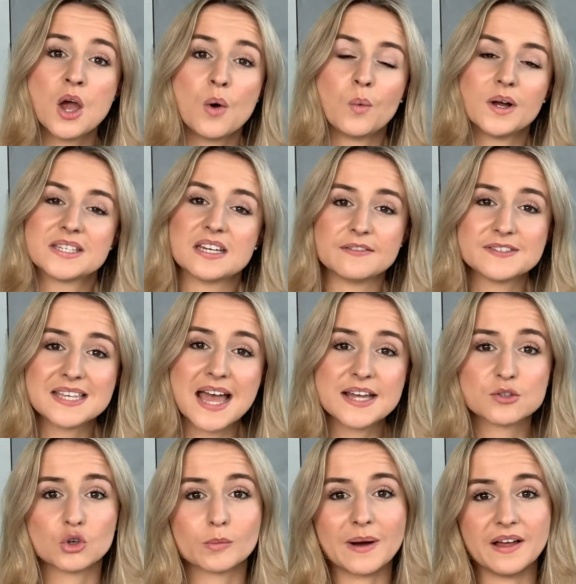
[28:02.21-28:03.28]
what I've said
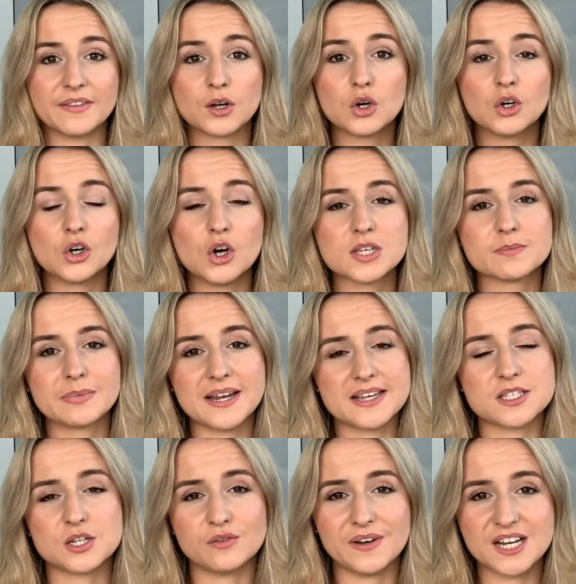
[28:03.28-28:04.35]
or about the course, please
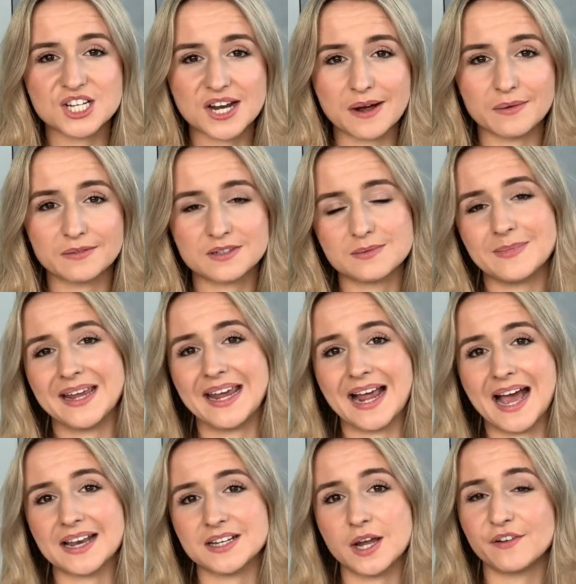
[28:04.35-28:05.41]
do reach out to me,
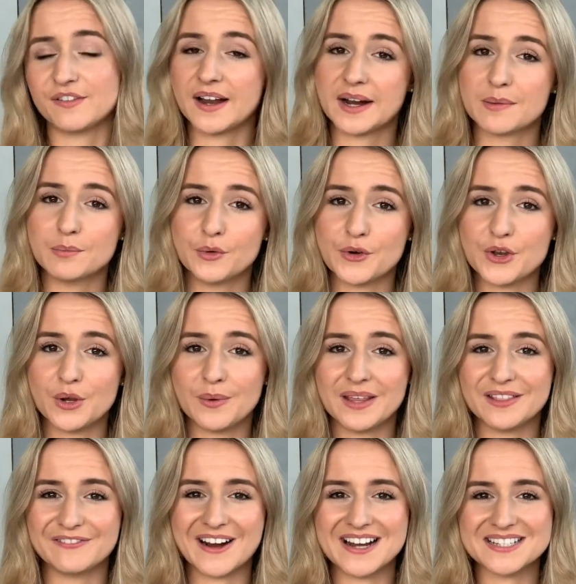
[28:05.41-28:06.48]
and hopefully I can point you in
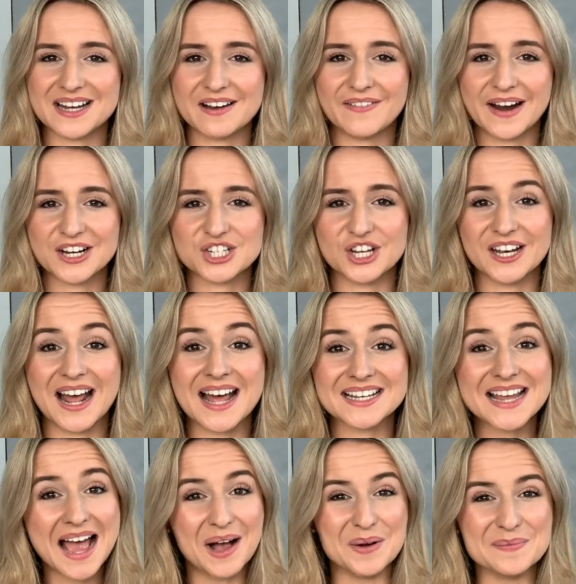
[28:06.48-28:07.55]
the right direction and
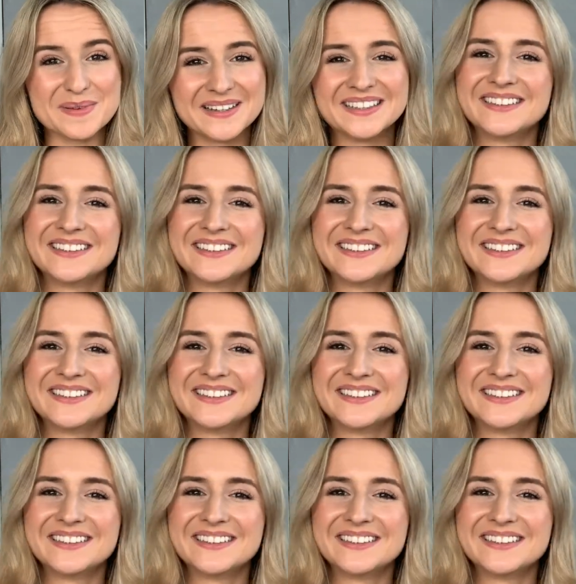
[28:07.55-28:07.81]
help.